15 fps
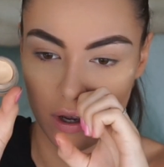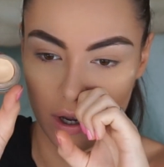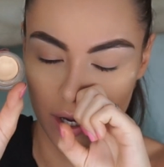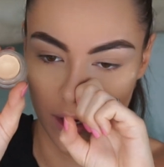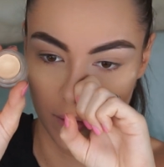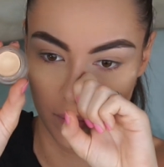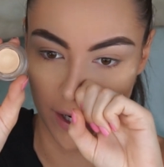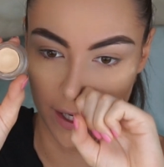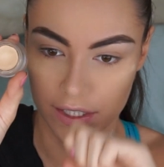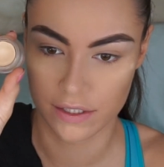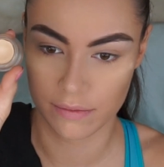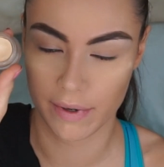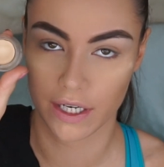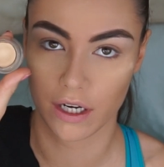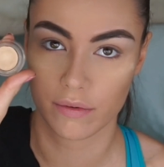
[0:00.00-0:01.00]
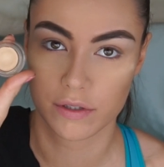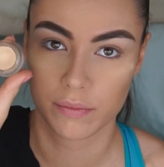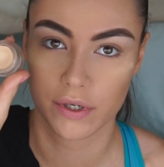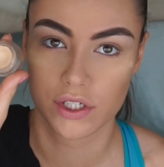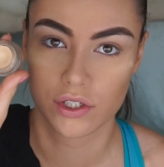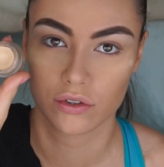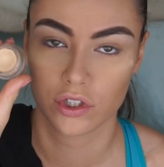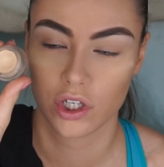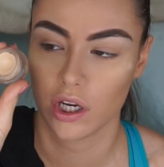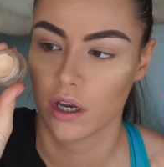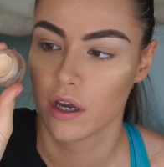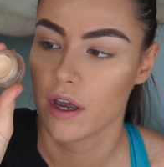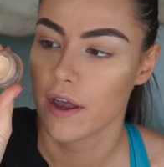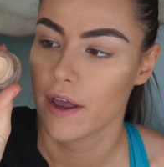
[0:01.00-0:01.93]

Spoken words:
and makeup smudges on you,